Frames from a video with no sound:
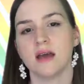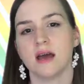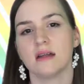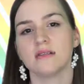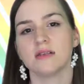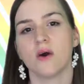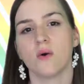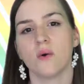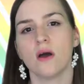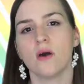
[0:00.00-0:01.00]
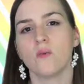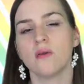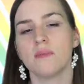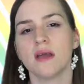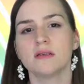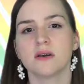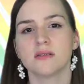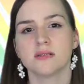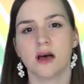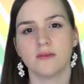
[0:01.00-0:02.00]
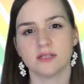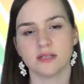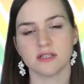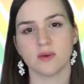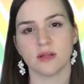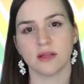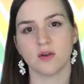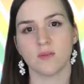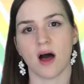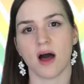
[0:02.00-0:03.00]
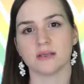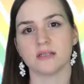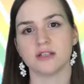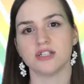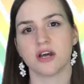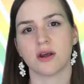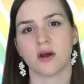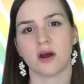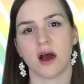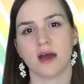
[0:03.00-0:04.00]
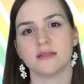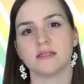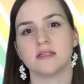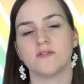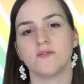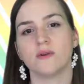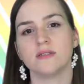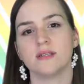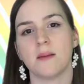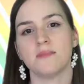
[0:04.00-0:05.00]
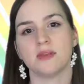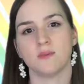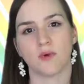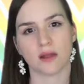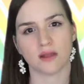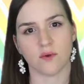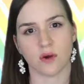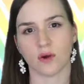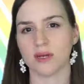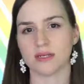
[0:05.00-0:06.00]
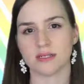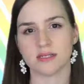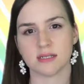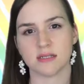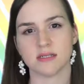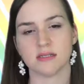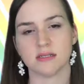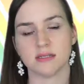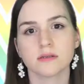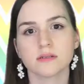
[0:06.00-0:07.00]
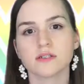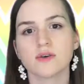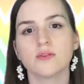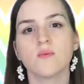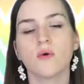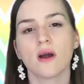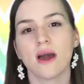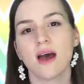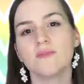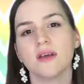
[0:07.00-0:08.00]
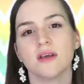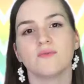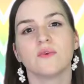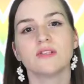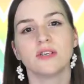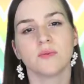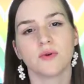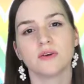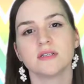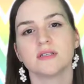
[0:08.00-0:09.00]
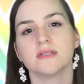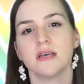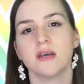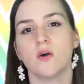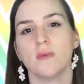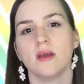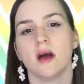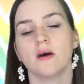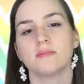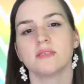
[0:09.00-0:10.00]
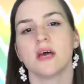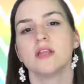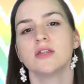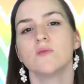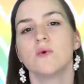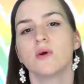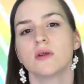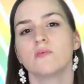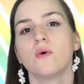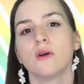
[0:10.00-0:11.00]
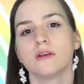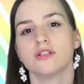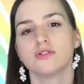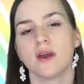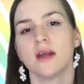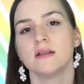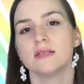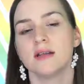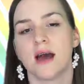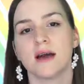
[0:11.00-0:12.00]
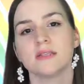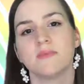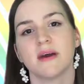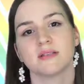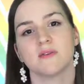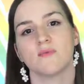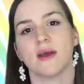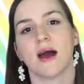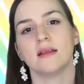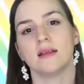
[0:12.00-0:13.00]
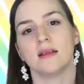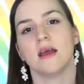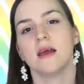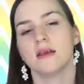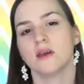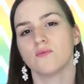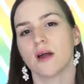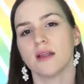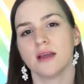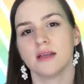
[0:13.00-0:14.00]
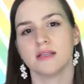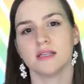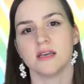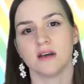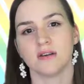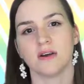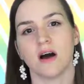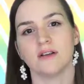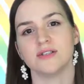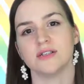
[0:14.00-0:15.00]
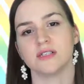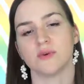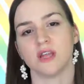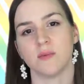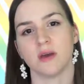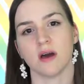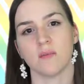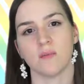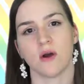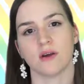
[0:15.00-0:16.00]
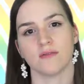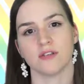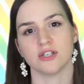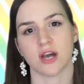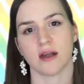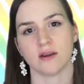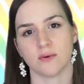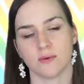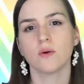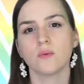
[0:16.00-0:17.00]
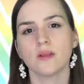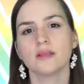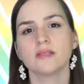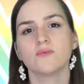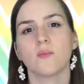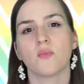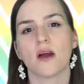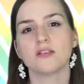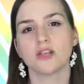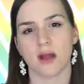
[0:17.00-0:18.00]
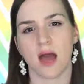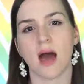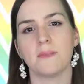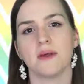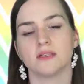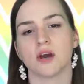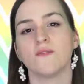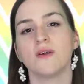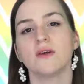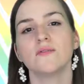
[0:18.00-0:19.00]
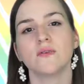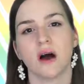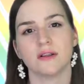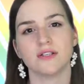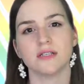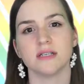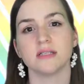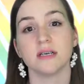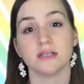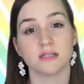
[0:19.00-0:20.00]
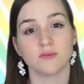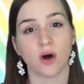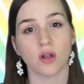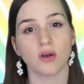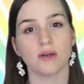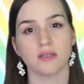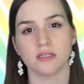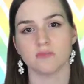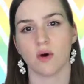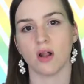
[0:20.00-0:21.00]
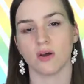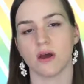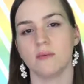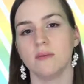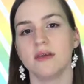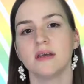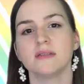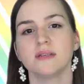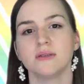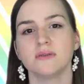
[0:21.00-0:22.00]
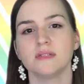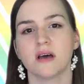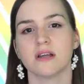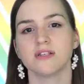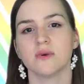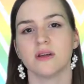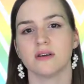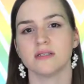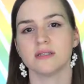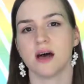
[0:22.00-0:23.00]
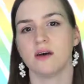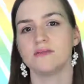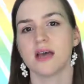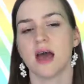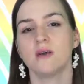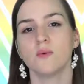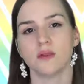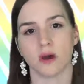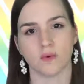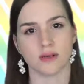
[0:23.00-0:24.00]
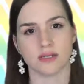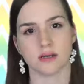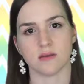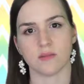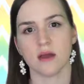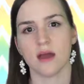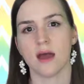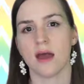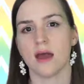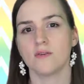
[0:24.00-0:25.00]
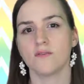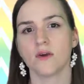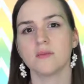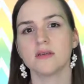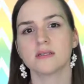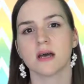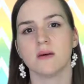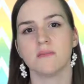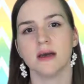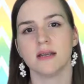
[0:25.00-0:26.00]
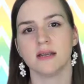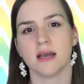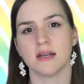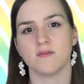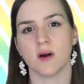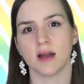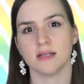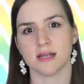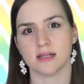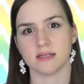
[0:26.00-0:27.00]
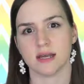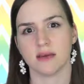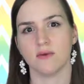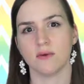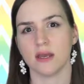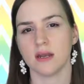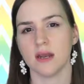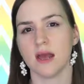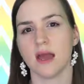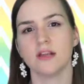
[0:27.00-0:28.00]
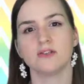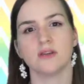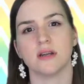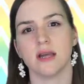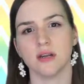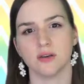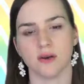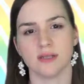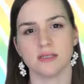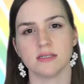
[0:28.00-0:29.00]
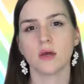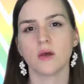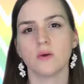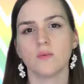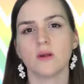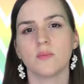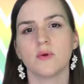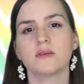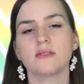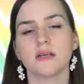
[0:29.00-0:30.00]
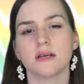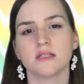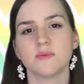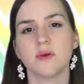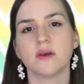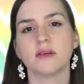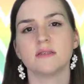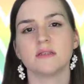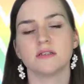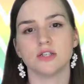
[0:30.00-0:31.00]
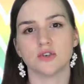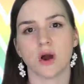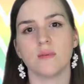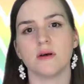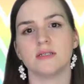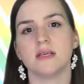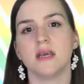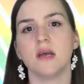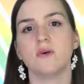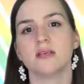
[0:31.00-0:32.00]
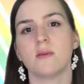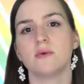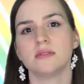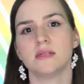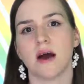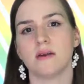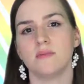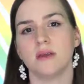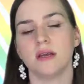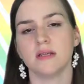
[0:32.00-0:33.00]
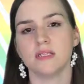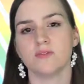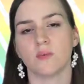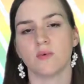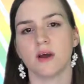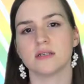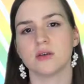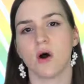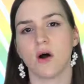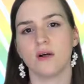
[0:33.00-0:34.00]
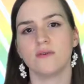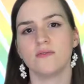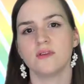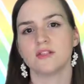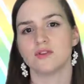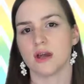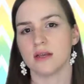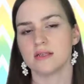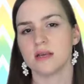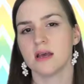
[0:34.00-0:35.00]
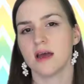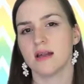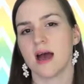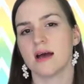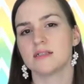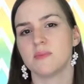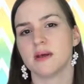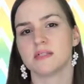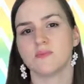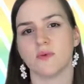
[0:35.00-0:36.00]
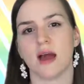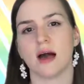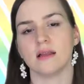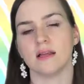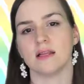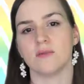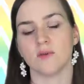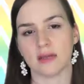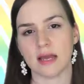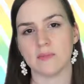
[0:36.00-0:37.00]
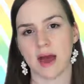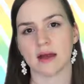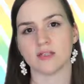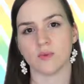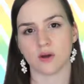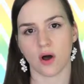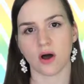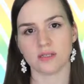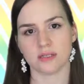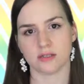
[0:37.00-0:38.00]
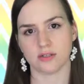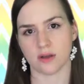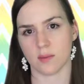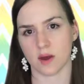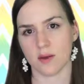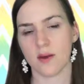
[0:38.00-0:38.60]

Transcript: And so, we paint ourselves into a little box and shut our eyes to the full depth and breadth of our own existence. So the more heavy and rigid a person's ego becomes, the more and more traits and aspects of reality get relegated to the unconscious where they become part of the shadow. When this repression happens, our field of consciousness gets smaller and smaller and we begin to lose touch with ourselves and with our wisdom. And from this come many negative mindsets like greed, hatred, and ignorance. When a person experiences traumas, the ego doubles down and begins to repress all of the traits and aspects of reality that relate back to what caused the trauma.